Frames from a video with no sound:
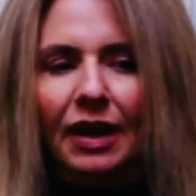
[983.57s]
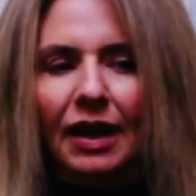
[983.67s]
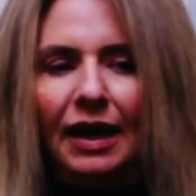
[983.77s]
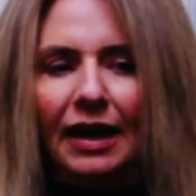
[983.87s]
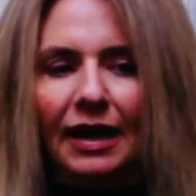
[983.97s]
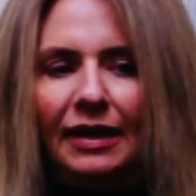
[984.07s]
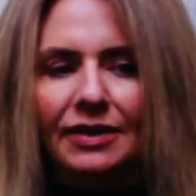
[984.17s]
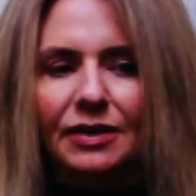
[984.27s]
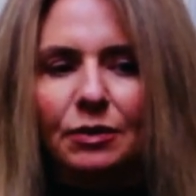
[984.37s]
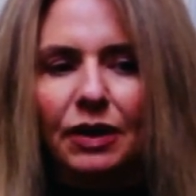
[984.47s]

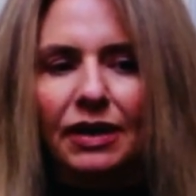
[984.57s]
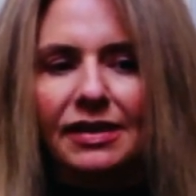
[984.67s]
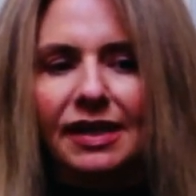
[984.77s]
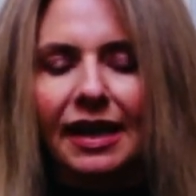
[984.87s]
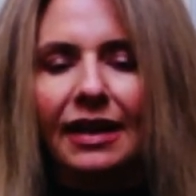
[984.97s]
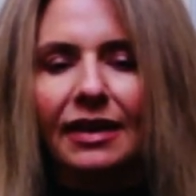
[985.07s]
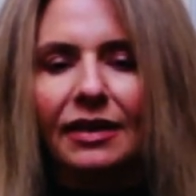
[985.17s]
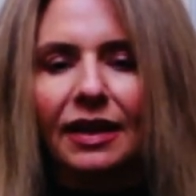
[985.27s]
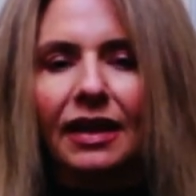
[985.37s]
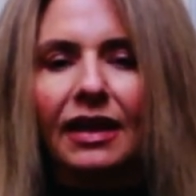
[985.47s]
and we're going to take
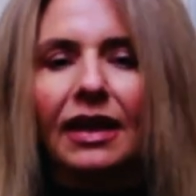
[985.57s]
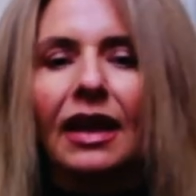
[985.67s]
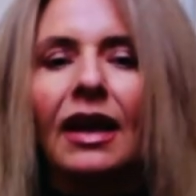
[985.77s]
the